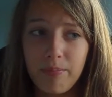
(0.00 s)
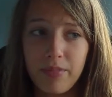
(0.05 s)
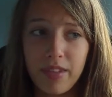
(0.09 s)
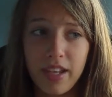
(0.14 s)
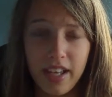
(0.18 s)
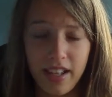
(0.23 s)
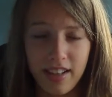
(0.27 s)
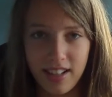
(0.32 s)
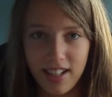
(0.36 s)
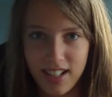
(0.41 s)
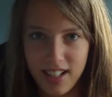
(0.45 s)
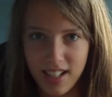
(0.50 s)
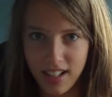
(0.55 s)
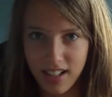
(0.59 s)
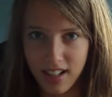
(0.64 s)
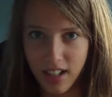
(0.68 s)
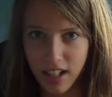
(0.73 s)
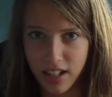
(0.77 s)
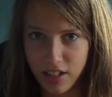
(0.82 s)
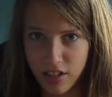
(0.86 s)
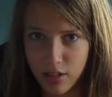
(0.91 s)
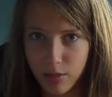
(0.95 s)
and listen to
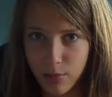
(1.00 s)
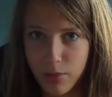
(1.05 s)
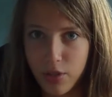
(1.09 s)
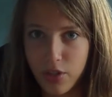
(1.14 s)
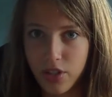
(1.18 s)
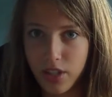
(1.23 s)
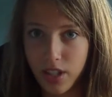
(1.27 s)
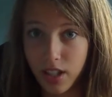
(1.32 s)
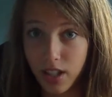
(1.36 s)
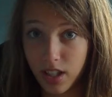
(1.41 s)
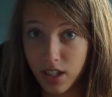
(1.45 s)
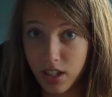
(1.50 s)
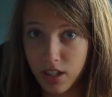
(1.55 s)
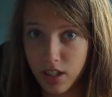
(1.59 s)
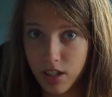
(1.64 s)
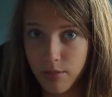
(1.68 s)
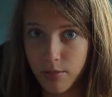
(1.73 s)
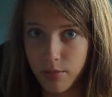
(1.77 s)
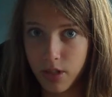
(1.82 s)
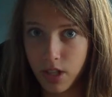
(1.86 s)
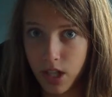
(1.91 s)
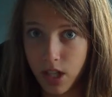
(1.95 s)
classical music at the same
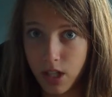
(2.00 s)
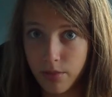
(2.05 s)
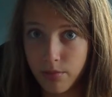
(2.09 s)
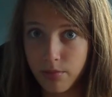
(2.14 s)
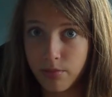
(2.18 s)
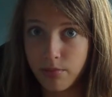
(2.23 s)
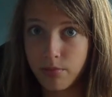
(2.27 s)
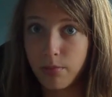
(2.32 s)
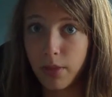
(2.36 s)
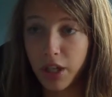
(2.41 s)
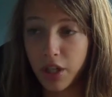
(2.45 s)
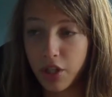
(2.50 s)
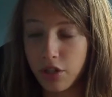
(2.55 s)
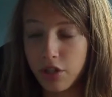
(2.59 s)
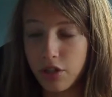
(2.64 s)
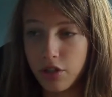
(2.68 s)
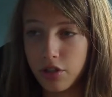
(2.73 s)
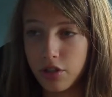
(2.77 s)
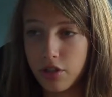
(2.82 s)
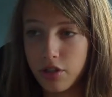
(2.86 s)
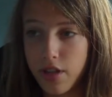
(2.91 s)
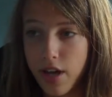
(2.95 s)
time. Make sure you
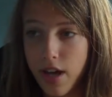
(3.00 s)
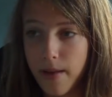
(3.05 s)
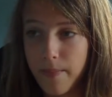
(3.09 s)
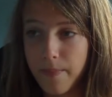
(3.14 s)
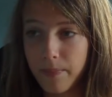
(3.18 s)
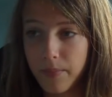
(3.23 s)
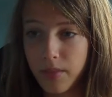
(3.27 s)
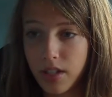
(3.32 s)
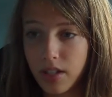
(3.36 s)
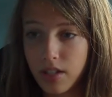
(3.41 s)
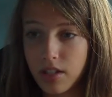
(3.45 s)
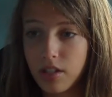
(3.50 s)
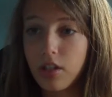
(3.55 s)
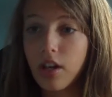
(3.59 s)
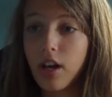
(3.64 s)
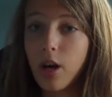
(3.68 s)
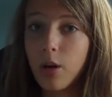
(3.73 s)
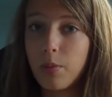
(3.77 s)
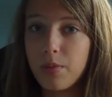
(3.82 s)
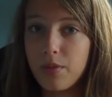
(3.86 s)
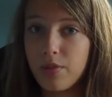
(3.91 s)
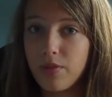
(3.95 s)
do that, because it'll
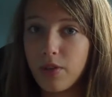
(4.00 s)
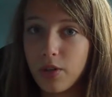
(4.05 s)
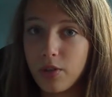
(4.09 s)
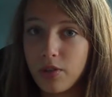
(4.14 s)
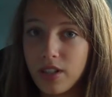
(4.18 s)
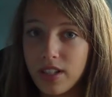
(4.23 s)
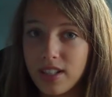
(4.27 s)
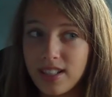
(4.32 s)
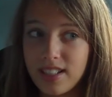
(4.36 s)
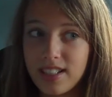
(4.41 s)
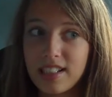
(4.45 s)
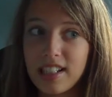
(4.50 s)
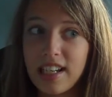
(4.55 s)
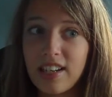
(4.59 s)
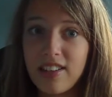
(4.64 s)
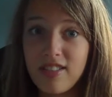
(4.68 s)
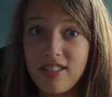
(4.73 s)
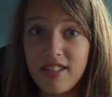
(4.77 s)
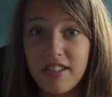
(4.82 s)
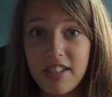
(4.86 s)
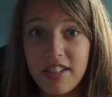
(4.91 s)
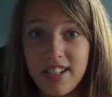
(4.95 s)
help you focus,
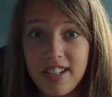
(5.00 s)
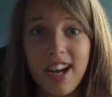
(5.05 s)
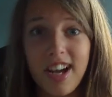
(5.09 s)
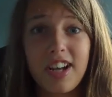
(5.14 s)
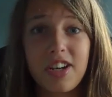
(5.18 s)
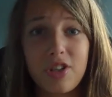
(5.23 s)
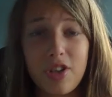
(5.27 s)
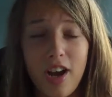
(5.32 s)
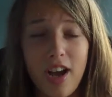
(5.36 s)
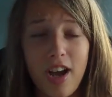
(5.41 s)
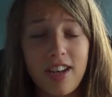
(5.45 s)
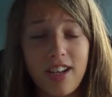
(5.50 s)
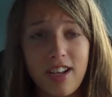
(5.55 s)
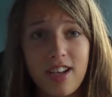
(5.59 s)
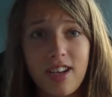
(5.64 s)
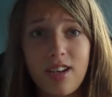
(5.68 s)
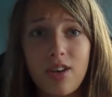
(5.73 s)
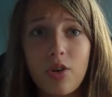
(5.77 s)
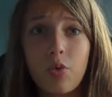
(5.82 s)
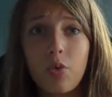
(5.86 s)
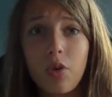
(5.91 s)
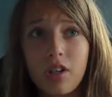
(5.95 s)
guaranteed. I tried it,
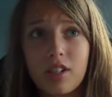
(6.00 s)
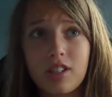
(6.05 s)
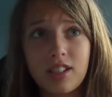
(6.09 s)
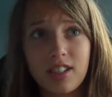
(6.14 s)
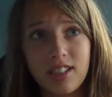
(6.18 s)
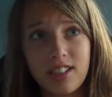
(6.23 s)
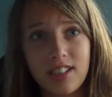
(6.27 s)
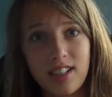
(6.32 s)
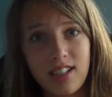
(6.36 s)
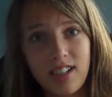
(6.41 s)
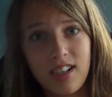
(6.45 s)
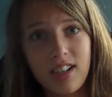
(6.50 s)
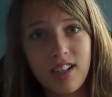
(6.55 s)
it works.